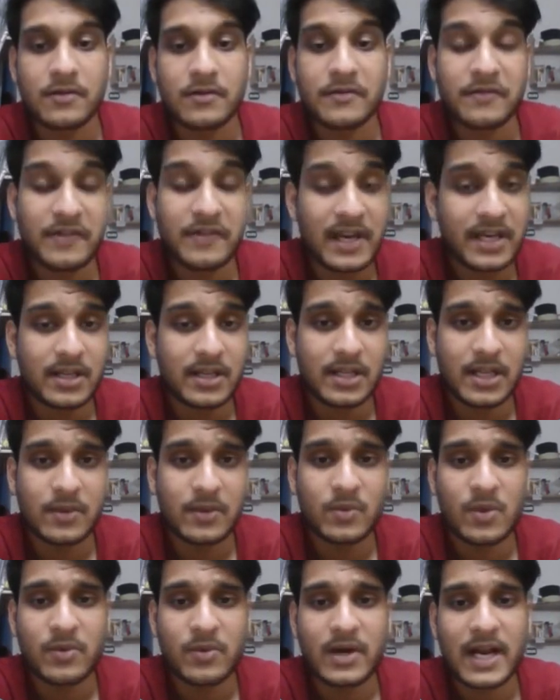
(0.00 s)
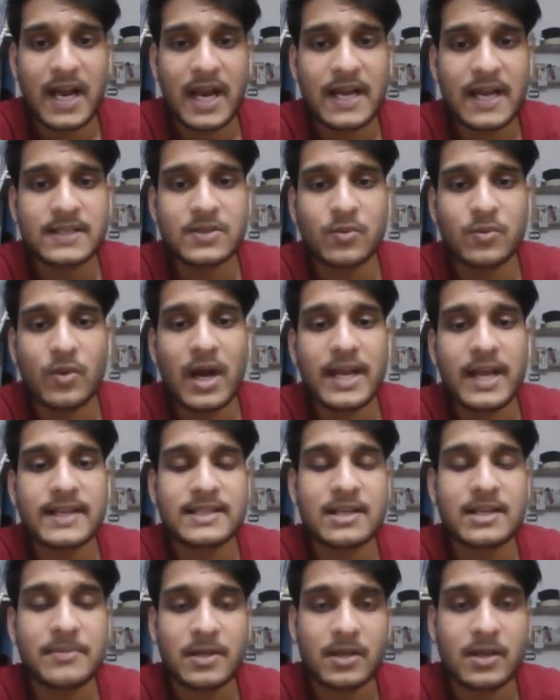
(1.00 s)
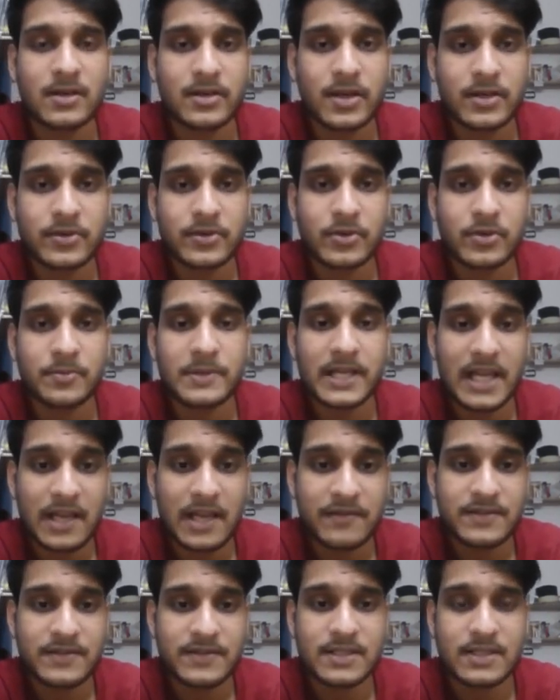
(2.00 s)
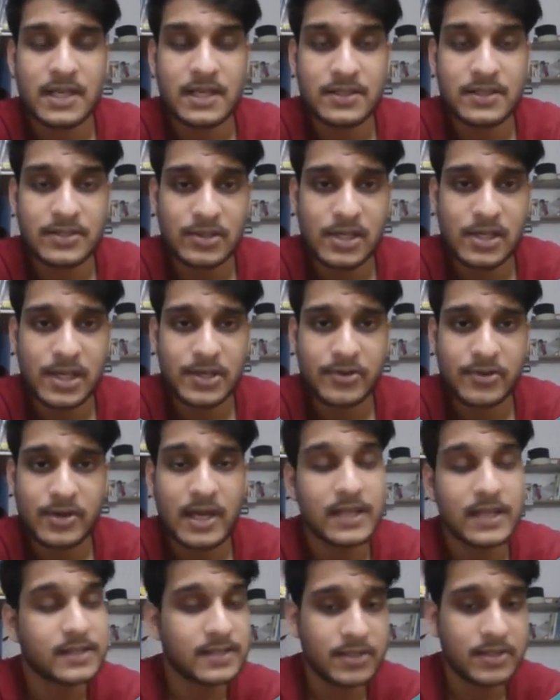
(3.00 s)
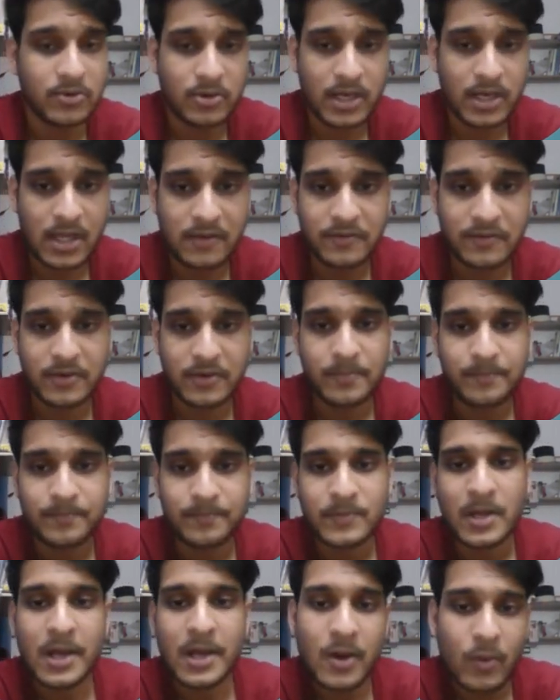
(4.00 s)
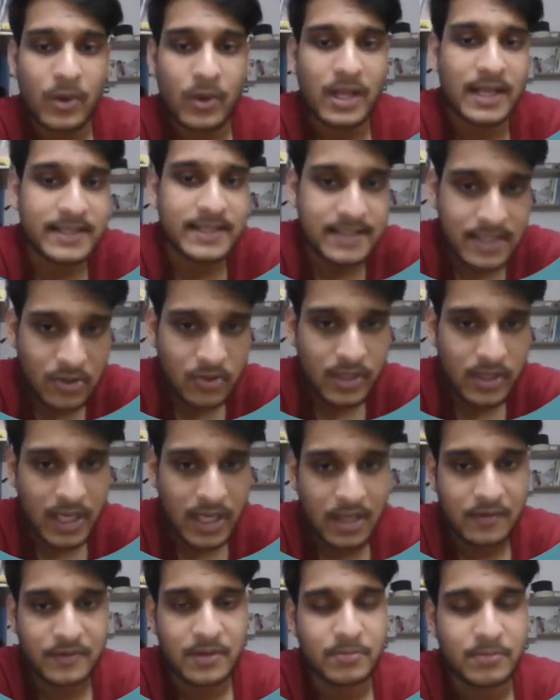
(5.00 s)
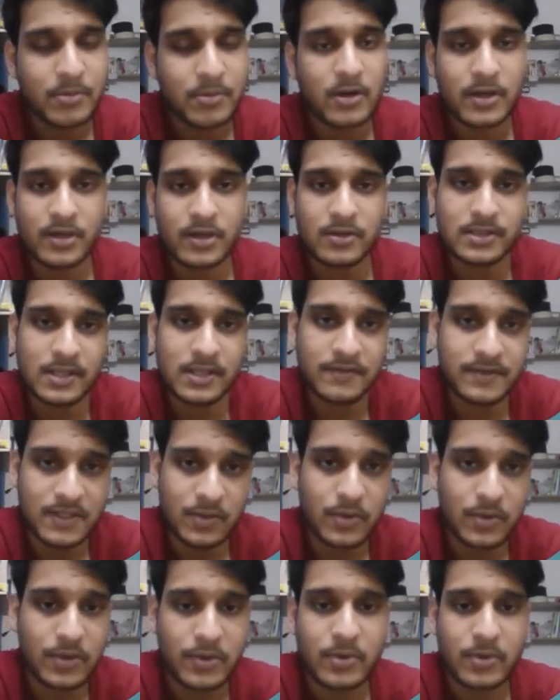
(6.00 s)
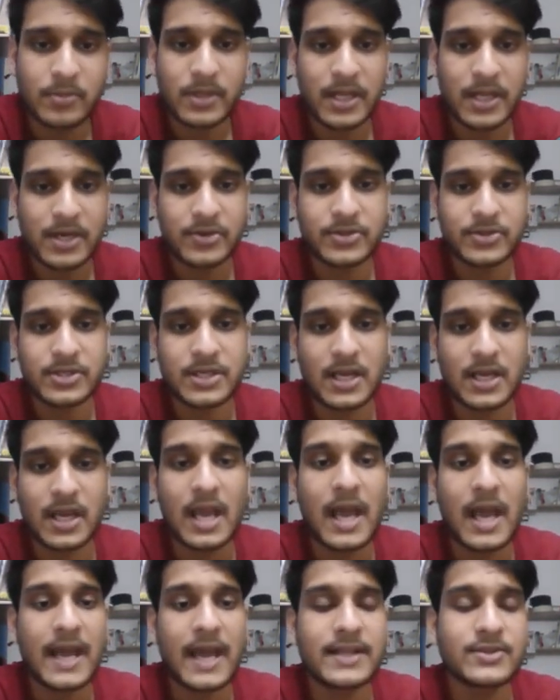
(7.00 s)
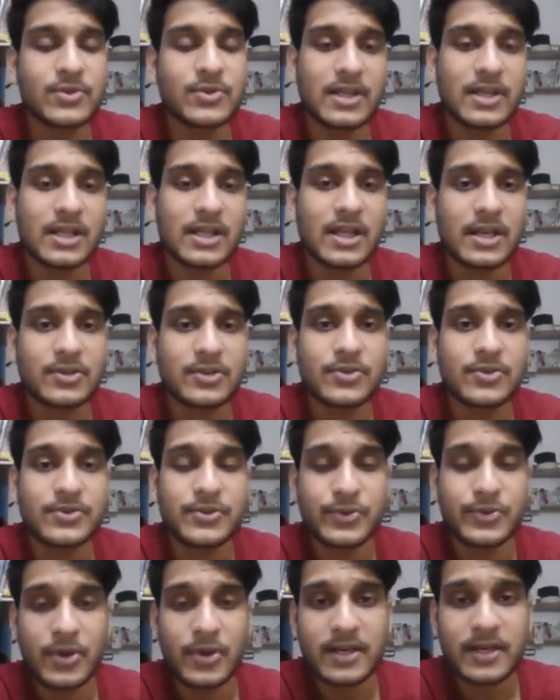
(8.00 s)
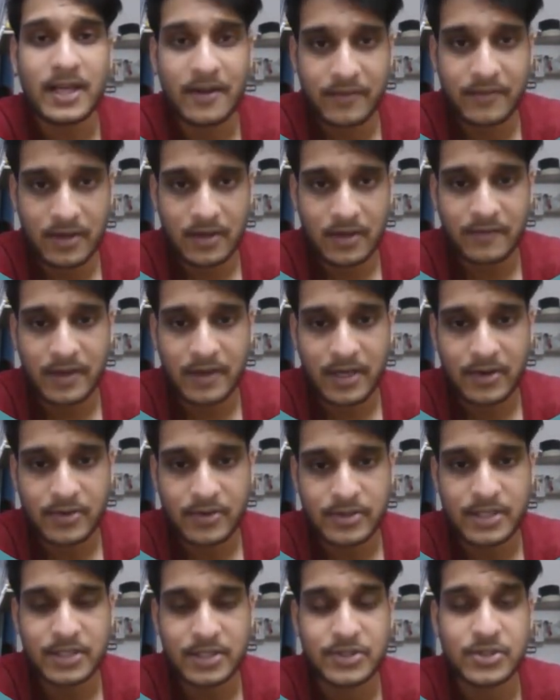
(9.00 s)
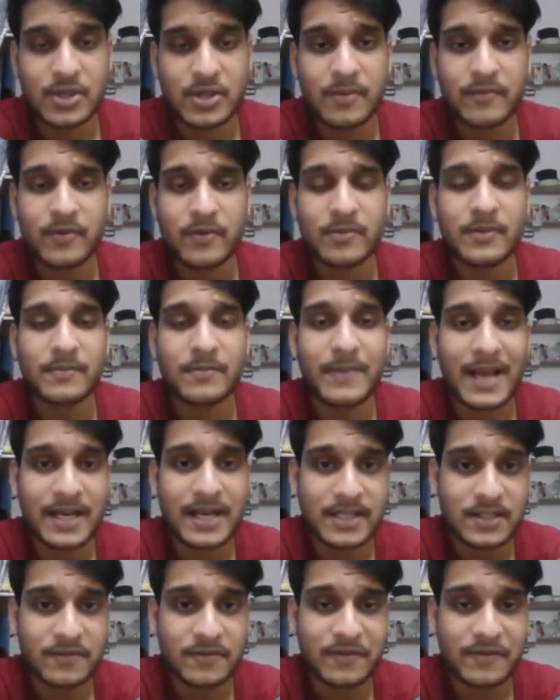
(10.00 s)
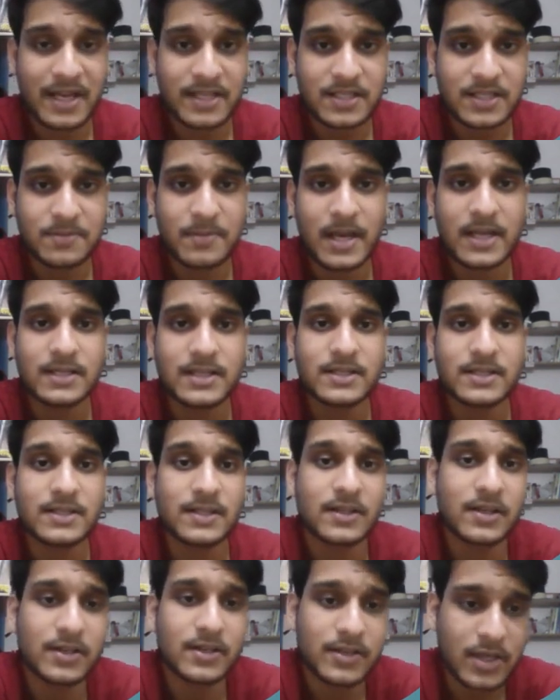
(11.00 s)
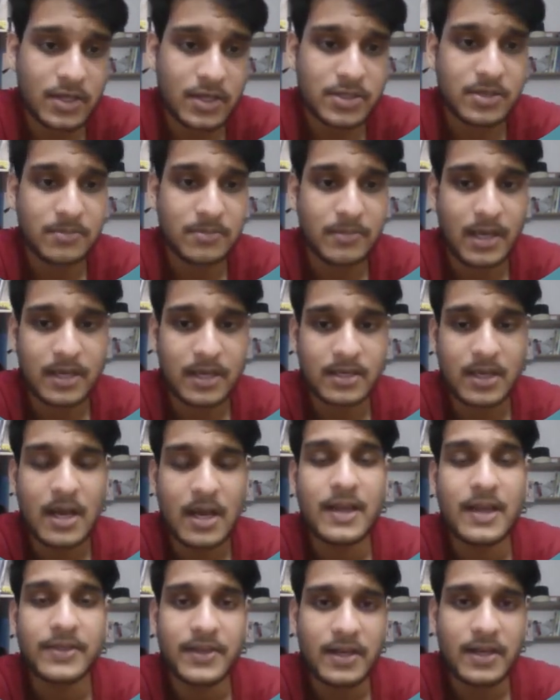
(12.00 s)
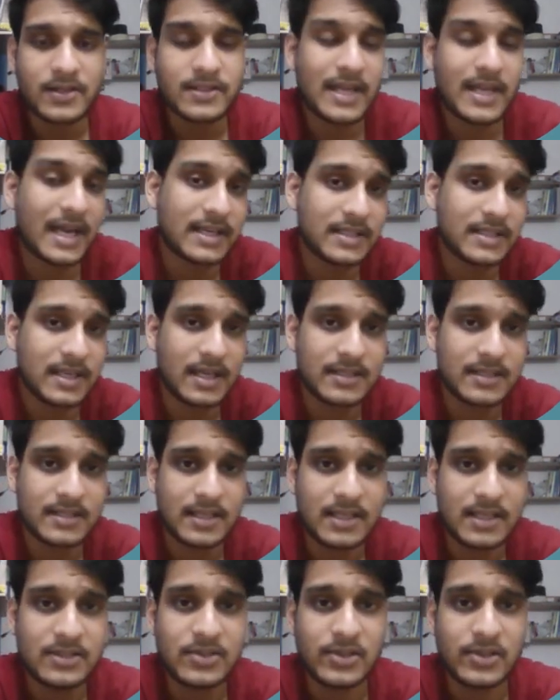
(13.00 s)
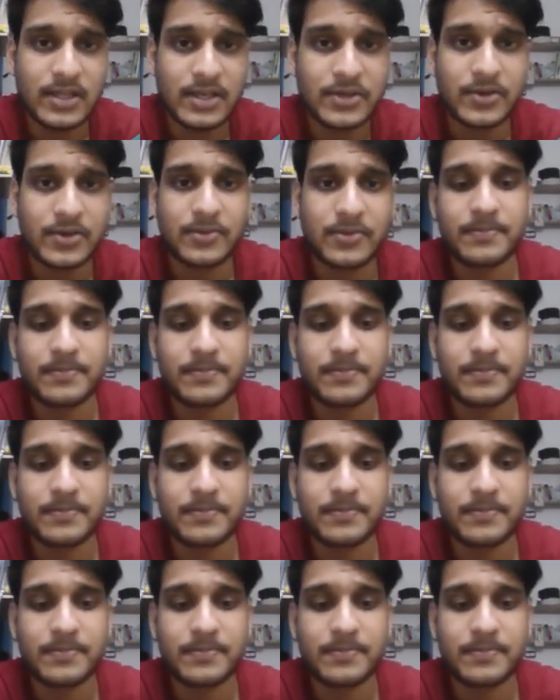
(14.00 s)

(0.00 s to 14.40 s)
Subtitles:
Finally, we were asked why a semiconductor behaves as an insulator at 0 Kelvin. Well, at 0 Kelvin, particles have zero thermal energy, and so the electrons do not have enough energy to jump from the valence band to the conduction band, thus acting as an insulator.